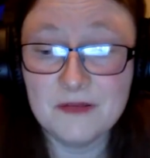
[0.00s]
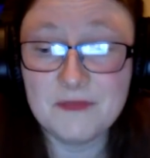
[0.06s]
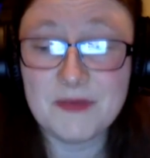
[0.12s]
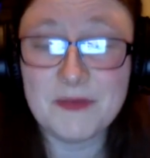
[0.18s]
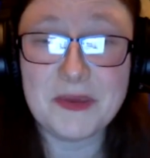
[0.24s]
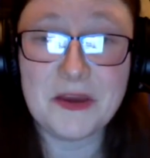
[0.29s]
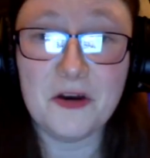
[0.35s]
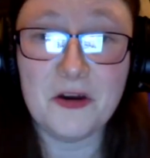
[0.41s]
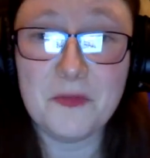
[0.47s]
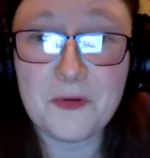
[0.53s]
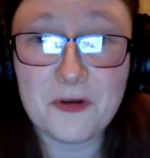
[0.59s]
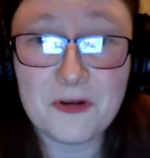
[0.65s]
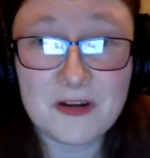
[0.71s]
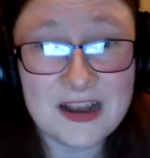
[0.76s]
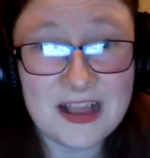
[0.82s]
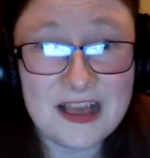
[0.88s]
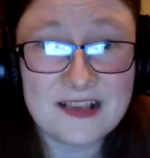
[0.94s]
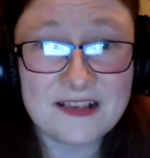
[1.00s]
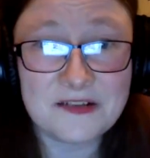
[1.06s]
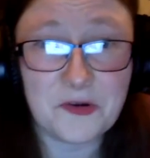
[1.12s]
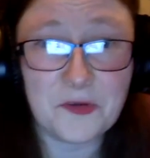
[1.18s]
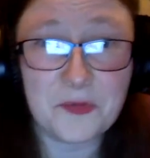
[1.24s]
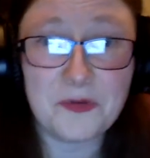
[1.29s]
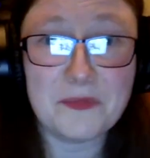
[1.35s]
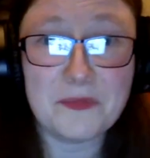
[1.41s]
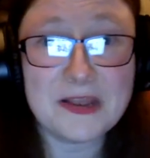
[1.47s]
maybe upper class
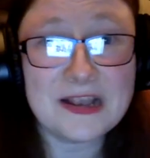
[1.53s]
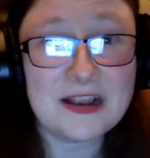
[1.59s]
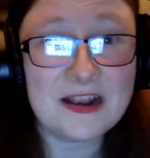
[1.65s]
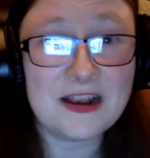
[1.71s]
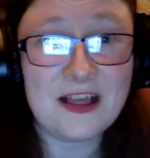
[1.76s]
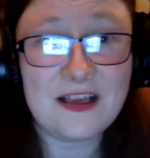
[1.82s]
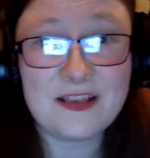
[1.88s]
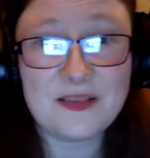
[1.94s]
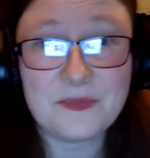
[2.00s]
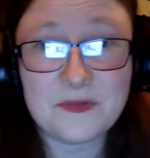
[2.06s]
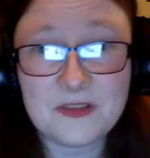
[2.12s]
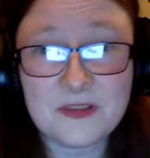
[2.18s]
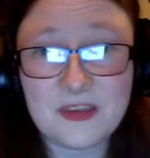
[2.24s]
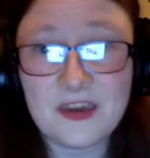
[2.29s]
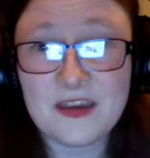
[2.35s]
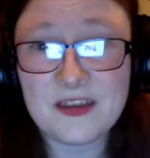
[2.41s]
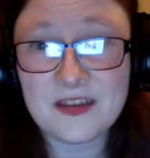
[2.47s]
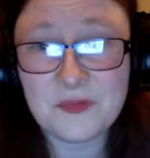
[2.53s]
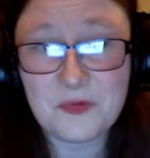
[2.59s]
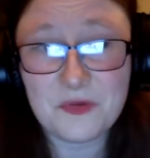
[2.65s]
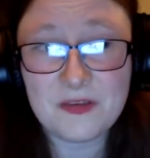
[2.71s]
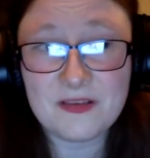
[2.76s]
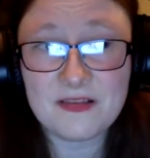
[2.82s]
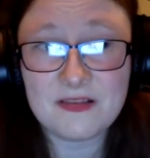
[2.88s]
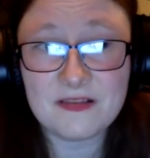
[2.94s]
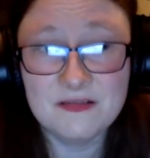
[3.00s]
or upper middle class, but yeah, it
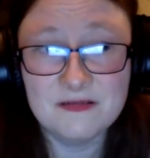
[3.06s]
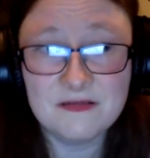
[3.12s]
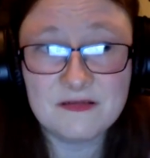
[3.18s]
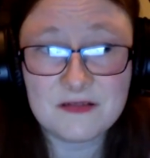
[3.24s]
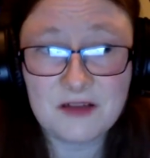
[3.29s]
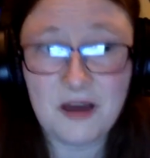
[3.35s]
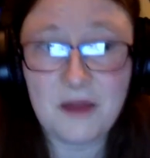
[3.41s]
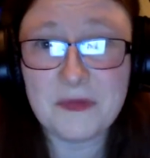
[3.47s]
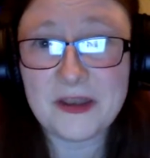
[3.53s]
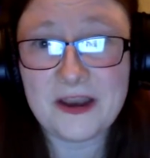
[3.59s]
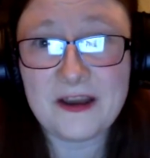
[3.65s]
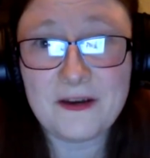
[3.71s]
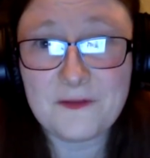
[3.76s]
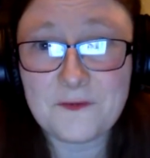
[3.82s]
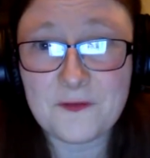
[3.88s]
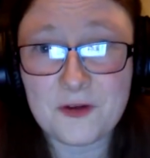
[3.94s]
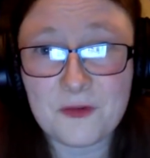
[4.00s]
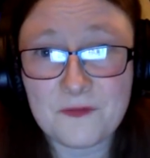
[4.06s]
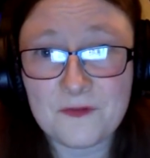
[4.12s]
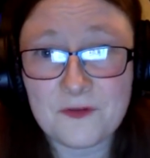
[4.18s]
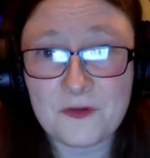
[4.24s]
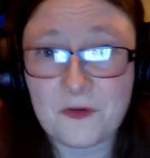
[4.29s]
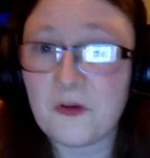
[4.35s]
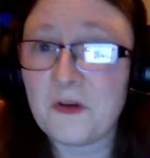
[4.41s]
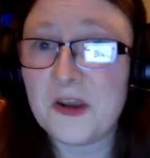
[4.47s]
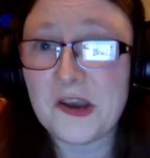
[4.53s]
was common art form
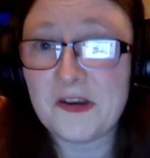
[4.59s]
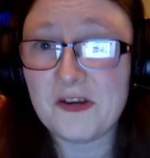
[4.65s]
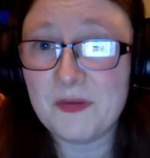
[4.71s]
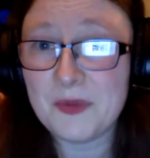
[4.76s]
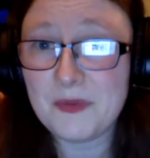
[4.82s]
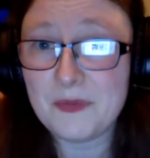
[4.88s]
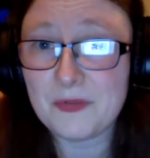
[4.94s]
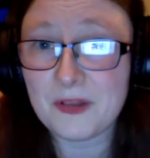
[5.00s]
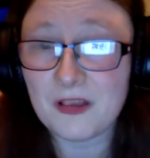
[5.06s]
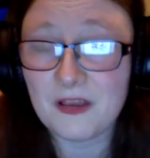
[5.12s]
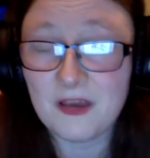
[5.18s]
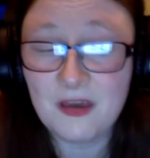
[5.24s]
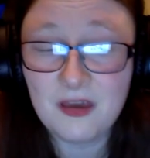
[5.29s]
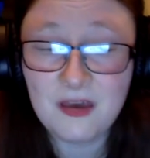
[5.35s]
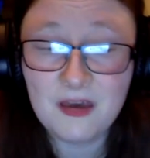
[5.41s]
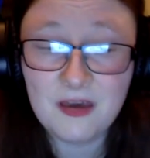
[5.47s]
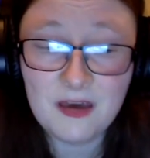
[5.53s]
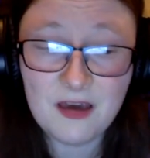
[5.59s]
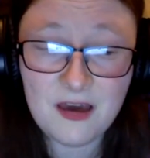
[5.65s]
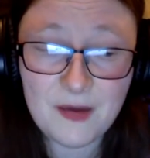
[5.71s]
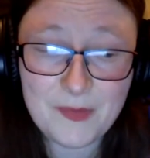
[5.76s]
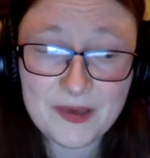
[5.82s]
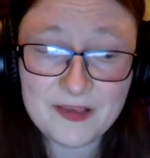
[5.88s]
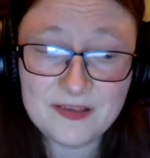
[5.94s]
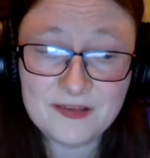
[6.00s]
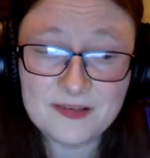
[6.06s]
for ordinary people
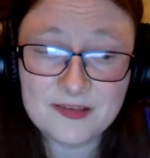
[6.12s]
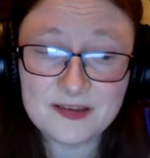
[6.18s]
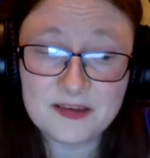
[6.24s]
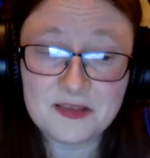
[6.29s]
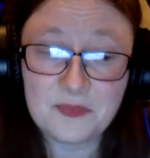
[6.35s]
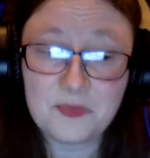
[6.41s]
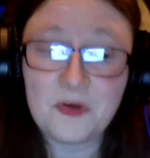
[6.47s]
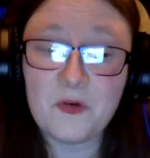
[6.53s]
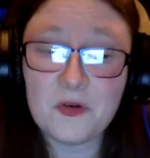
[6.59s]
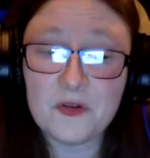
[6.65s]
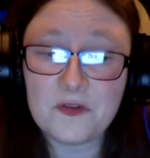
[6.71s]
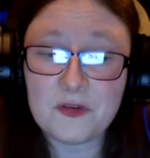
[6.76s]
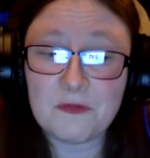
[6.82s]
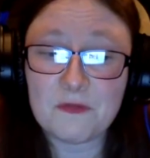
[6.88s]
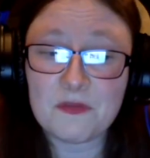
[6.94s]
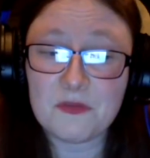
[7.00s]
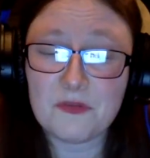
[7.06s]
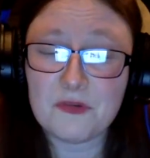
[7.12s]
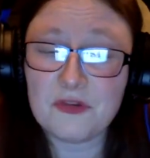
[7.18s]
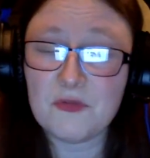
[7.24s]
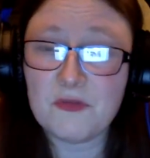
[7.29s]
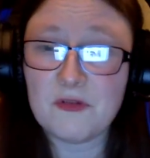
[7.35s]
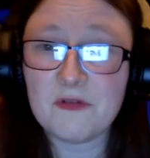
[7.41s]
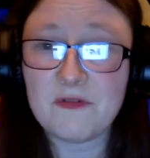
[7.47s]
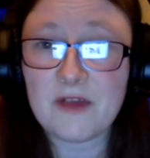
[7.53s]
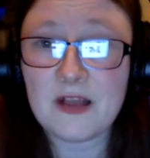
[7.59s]
um, as you said, his poetry was much
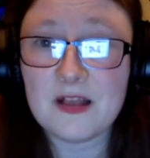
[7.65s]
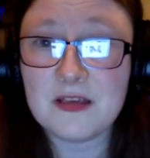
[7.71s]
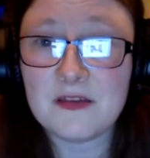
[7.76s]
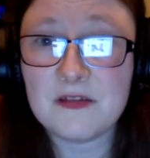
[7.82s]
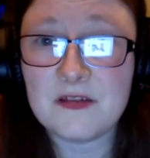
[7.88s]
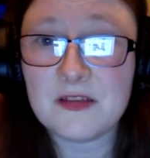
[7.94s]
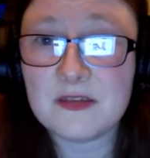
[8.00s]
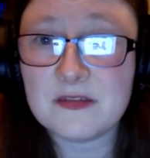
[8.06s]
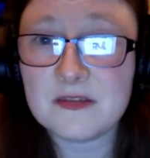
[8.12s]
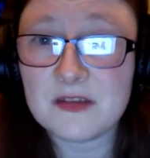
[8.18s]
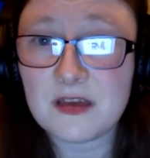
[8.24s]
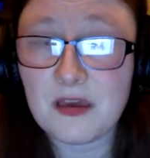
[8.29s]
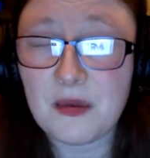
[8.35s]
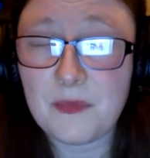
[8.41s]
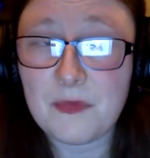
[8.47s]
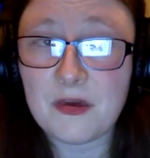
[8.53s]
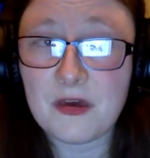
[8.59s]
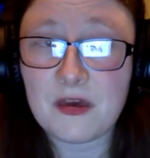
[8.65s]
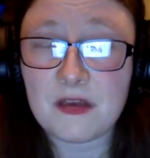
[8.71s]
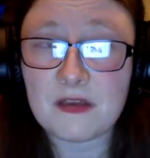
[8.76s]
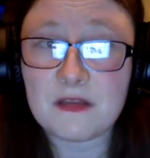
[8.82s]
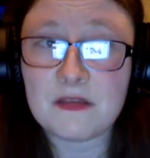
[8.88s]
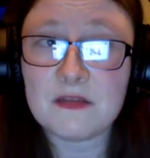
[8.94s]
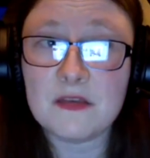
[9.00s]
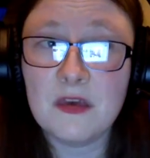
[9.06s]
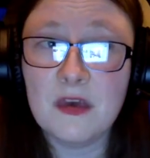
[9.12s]
more valued at the time,
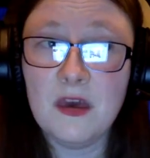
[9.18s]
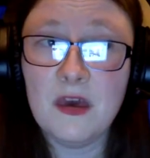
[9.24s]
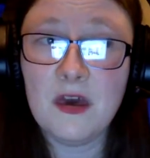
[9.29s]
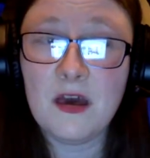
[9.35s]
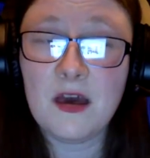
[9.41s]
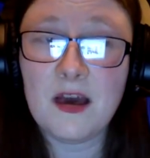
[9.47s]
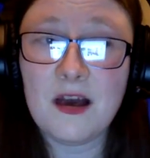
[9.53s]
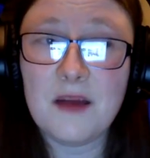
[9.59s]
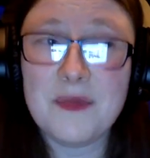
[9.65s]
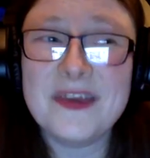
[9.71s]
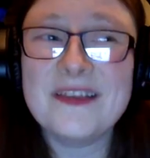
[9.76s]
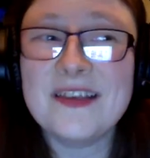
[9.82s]
and um,